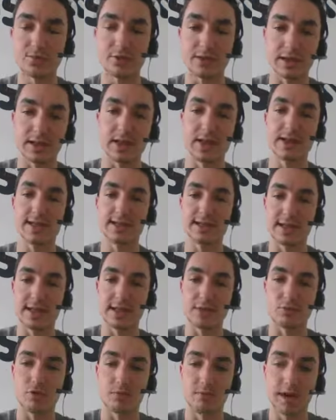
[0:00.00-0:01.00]
But clients
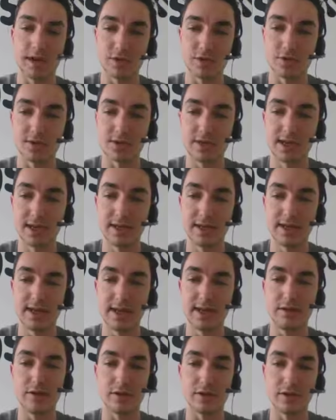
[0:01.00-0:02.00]
get reminders
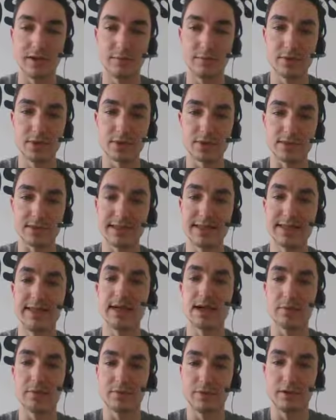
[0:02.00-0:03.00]
in their emails
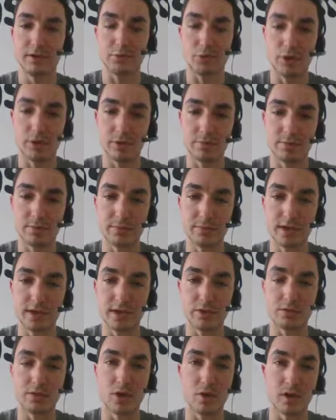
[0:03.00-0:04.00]
leading up to the appointment
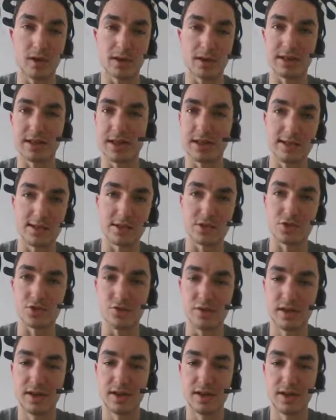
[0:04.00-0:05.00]
because we don't want clients
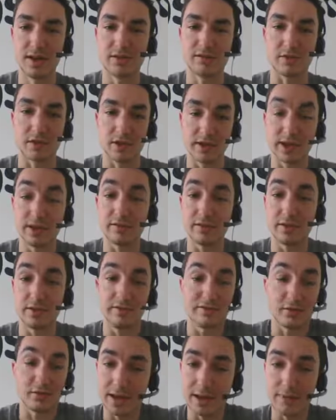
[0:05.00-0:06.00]
to forget
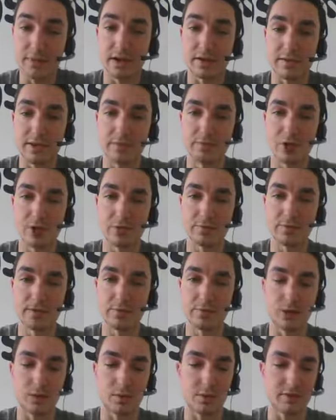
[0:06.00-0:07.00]
about the
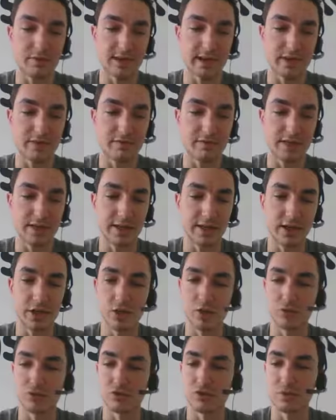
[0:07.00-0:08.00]
appointment. We don't want to have any
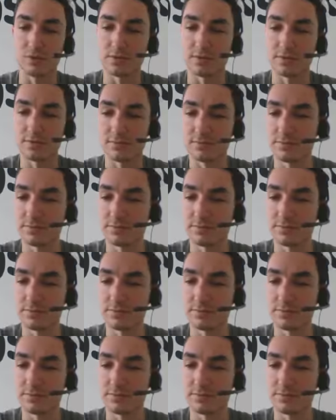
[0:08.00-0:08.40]
no-shows.